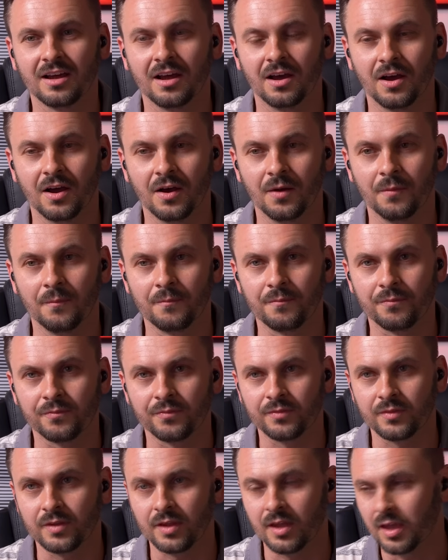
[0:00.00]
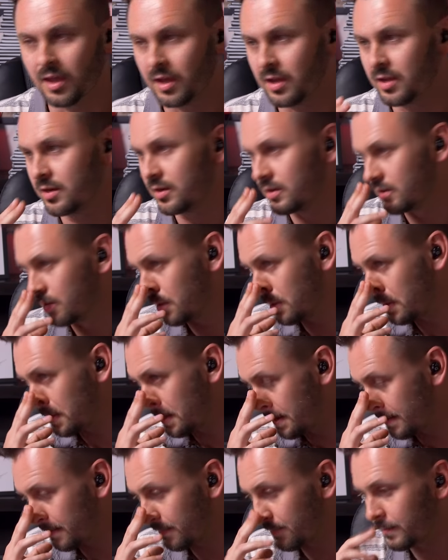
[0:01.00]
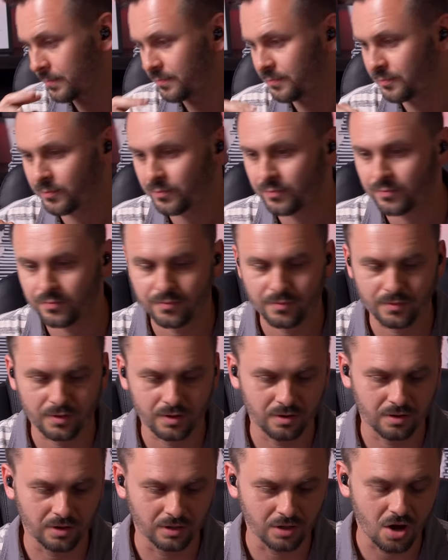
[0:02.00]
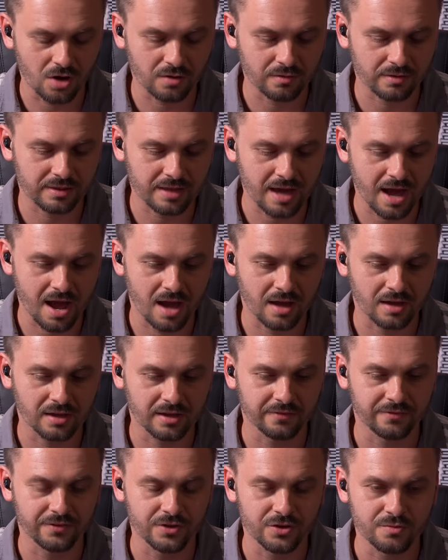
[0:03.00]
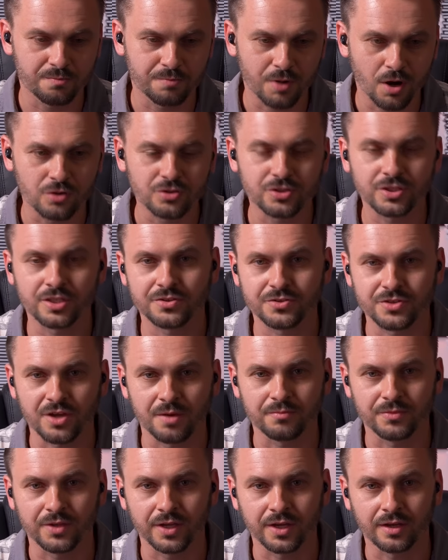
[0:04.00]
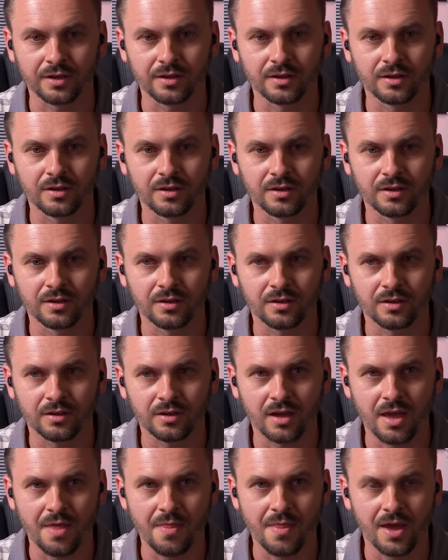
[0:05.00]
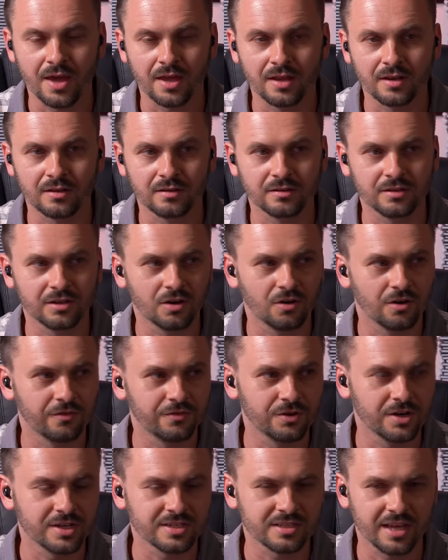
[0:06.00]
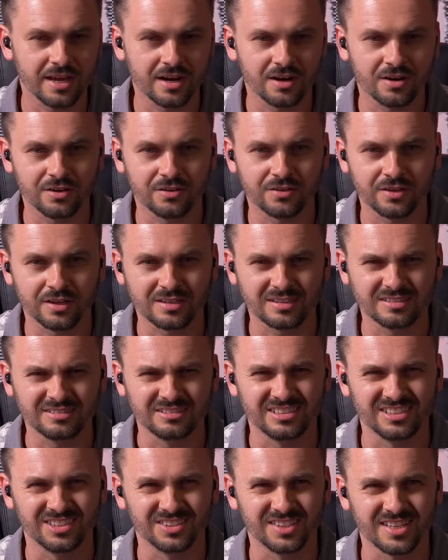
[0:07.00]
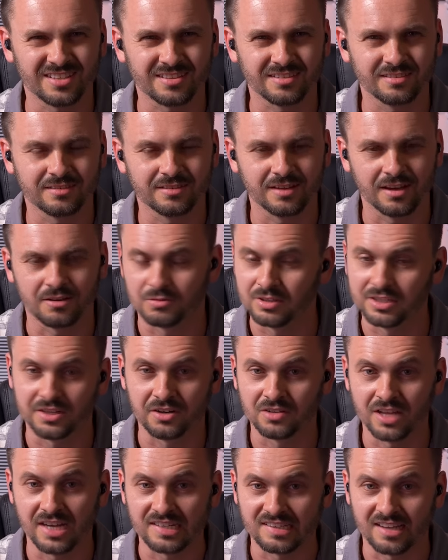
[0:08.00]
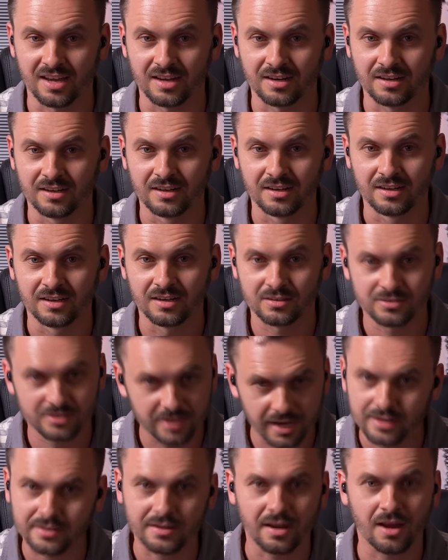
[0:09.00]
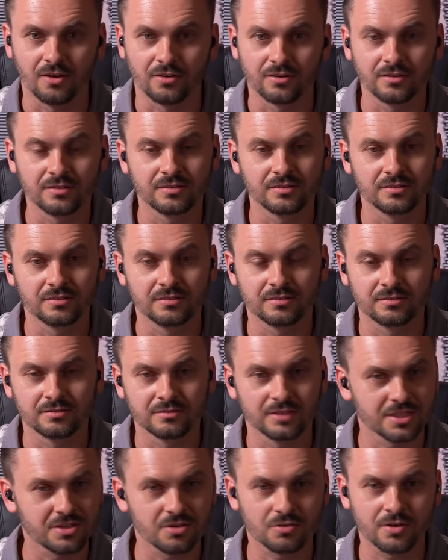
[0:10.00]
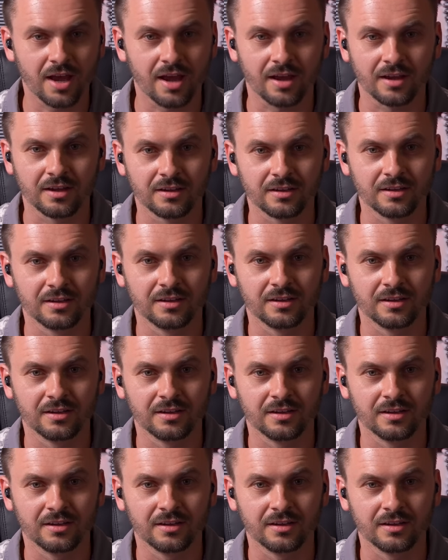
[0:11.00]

Um, and along with that, if you posted something and then, you know, a few days later you think, oh, you know, that I really don't like that, take it down it's okay.